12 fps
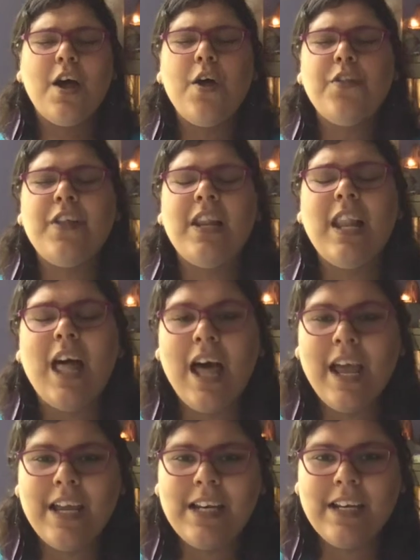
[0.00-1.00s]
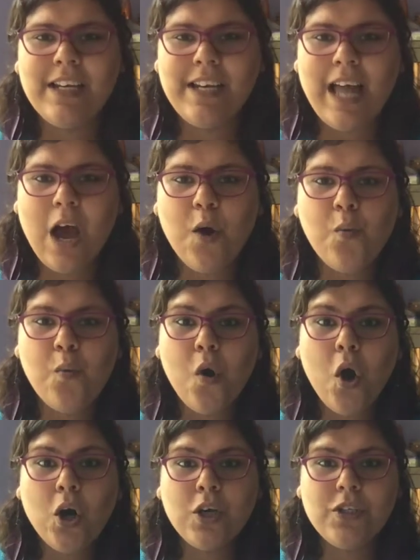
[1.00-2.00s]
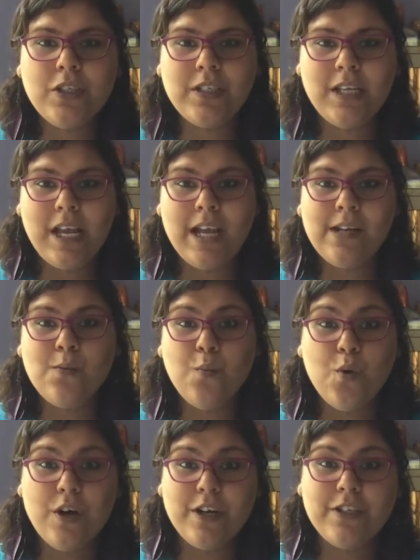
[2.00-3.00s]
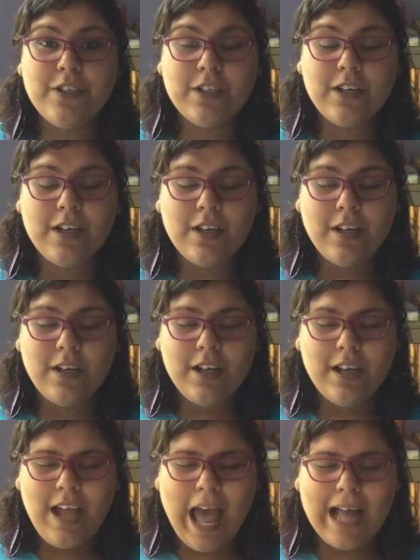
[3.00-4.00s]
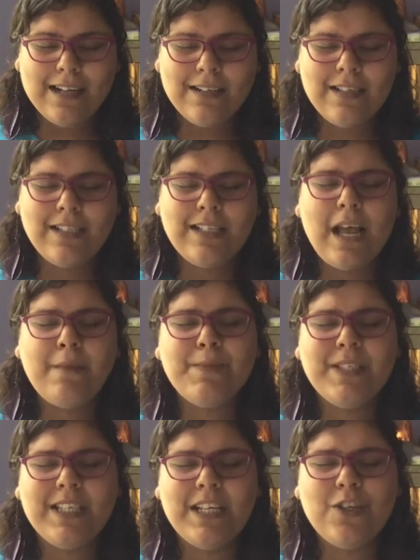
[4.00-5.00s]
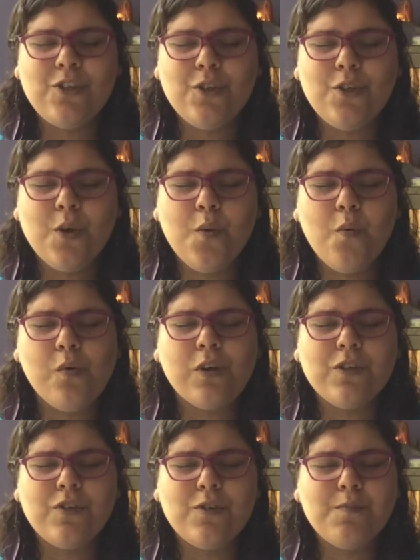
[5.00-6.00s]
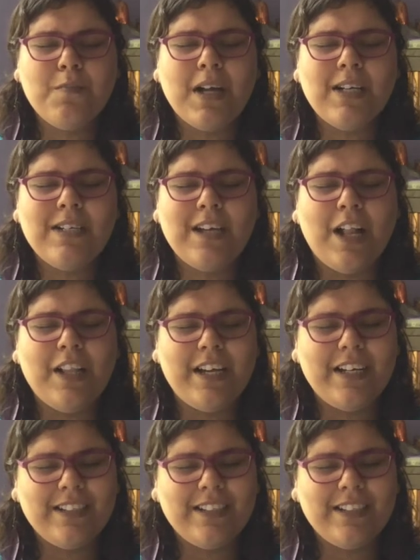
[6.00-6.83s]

The lion now walks inward and steps into the quartz mandala.